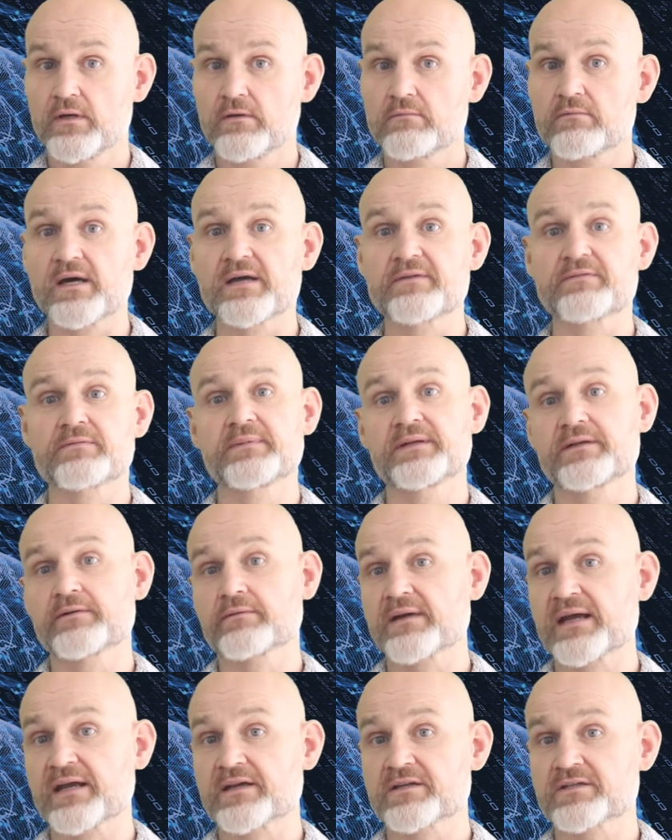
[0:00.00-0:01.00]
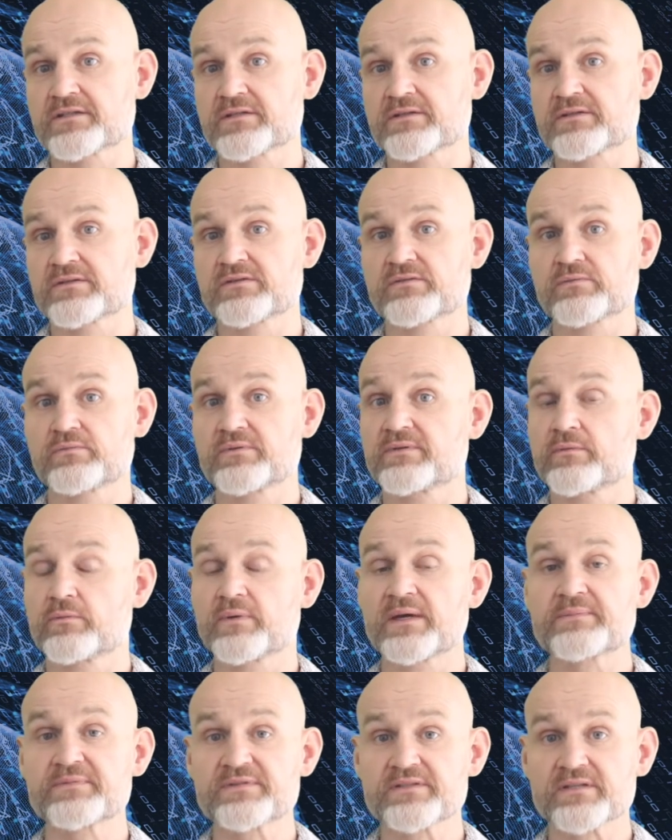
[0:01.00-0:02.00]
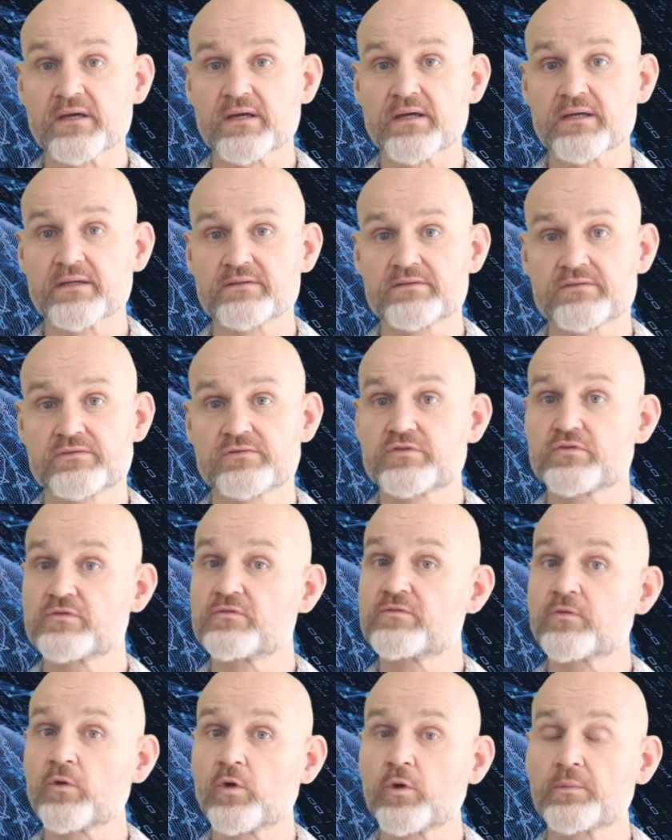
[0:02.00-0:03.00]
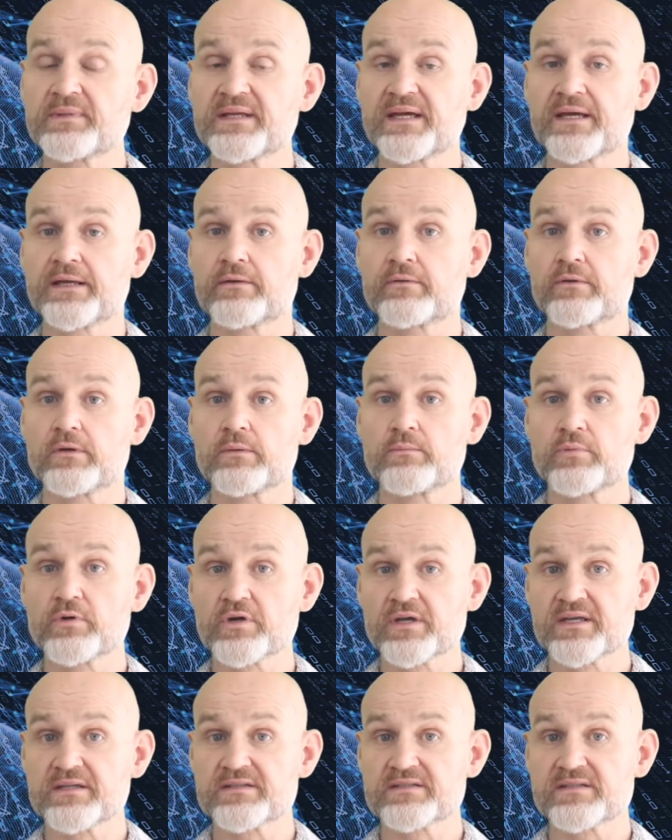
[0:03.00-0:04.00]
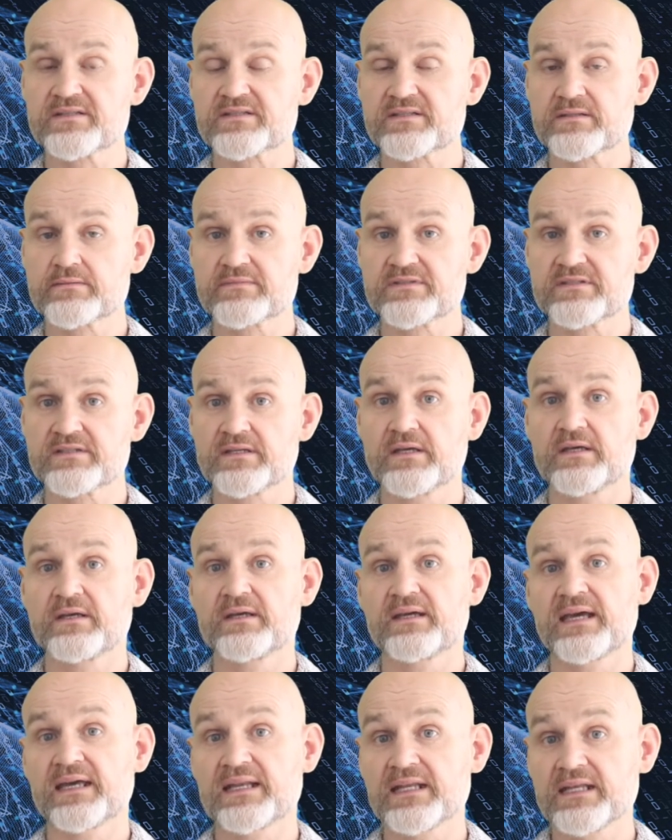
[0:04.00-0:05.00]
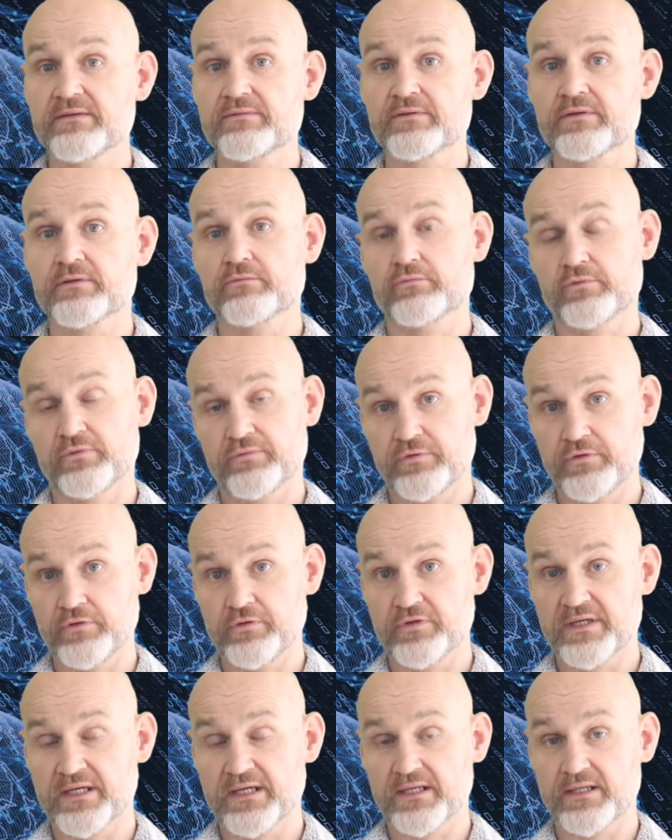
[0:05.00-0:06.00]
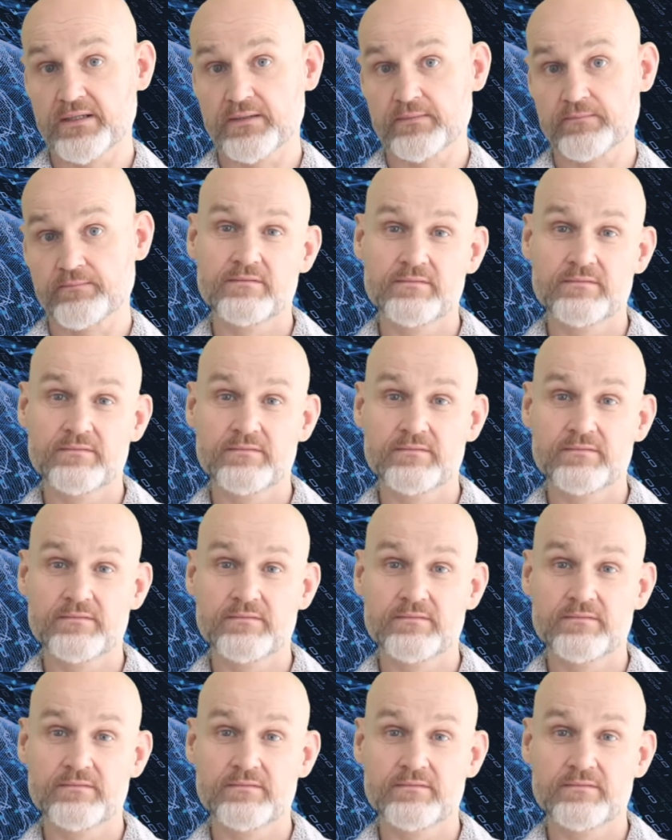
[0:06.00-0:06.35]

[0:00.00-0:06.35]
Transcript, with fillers: right from interactions with a website to form data on booking systems and even review data.